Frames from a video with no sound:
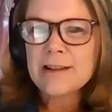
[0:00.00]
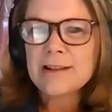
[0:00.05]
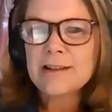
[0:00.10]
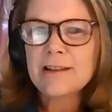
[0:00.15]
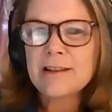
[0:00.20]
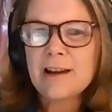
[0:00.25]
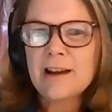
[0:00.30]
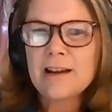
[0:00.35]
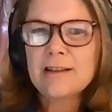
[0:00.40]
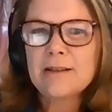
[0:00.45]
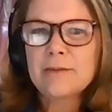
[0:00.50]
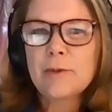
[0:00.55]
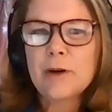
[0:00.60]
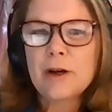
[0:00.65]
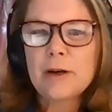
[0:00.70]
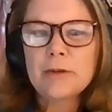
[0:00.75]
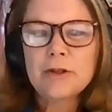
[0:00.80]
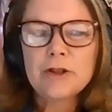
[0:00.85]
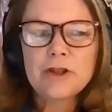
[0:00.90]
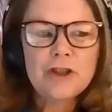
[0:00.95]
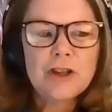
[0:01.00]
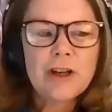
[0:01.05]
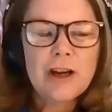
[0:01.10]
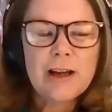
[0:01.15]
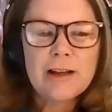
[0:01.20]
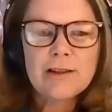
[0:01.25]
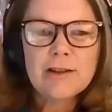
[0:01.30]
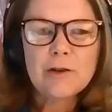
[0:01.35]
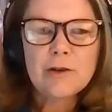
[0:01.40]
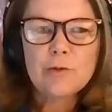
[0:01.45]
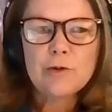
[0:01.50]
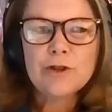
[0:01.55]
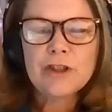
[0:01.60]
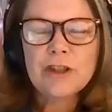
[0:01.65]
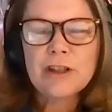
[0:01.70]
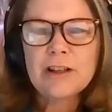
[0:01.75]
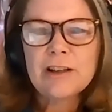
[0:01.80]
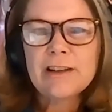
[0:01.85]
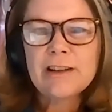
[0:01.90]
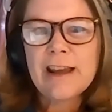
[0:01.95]
It's not published yet, so we're
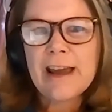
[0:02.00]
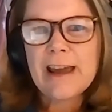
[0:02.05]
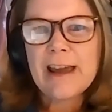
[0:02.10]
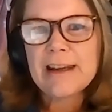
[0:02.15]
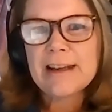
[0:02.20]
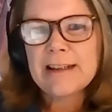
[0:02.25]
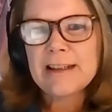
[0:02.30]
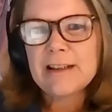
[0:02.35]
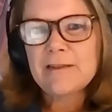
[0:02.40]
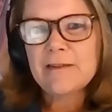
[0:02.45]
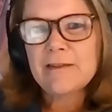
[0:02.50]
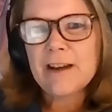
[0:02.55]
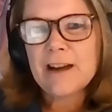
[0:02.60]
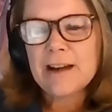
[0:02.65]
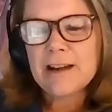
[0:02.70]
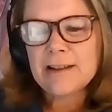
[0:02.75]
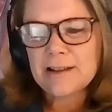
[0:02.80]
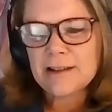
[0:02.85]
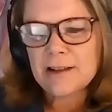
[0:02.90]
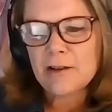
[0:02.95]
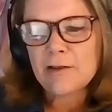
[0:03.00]
still in the editing phase.